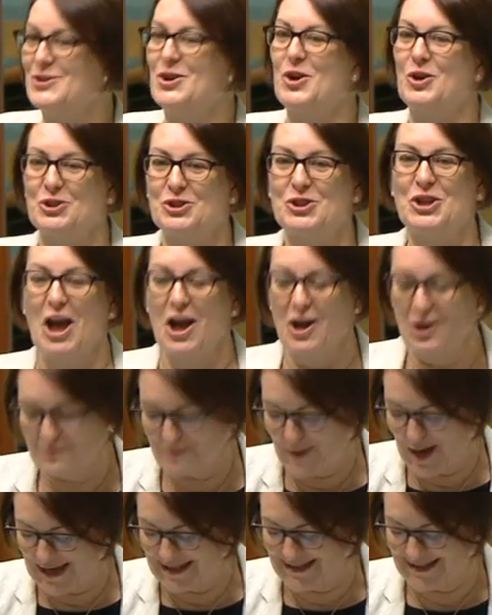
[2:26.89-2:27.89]
not
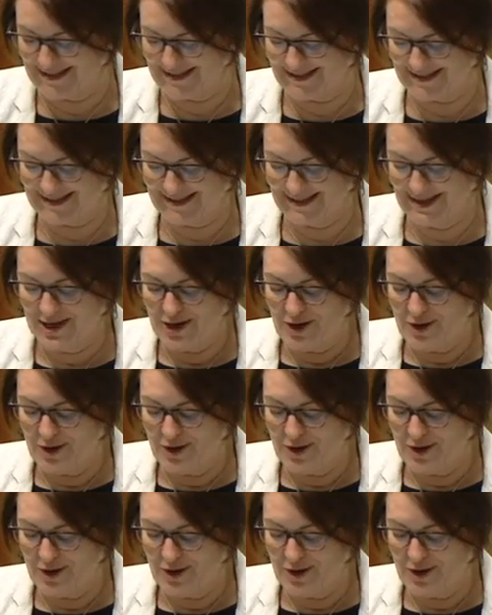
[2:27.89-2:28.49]
childminders,